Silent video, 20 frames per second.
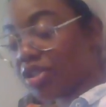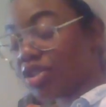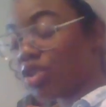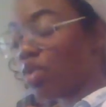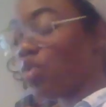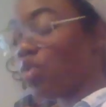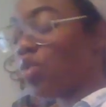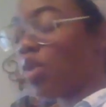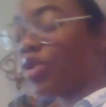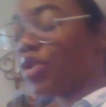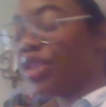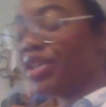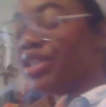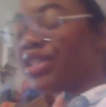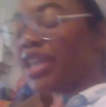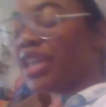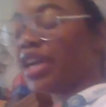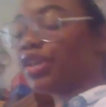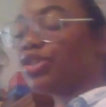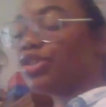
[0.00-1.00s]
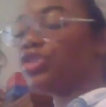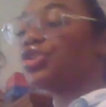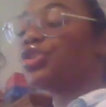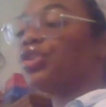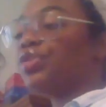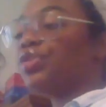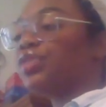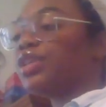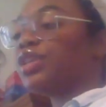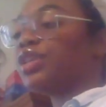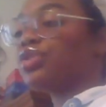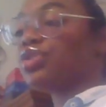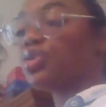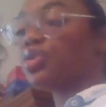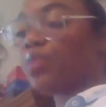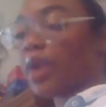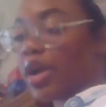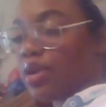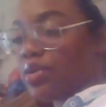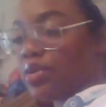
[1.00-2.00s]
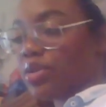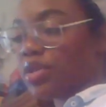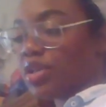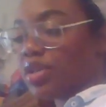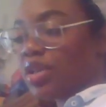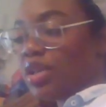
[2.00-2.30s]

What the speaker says: So the desire to turn things around,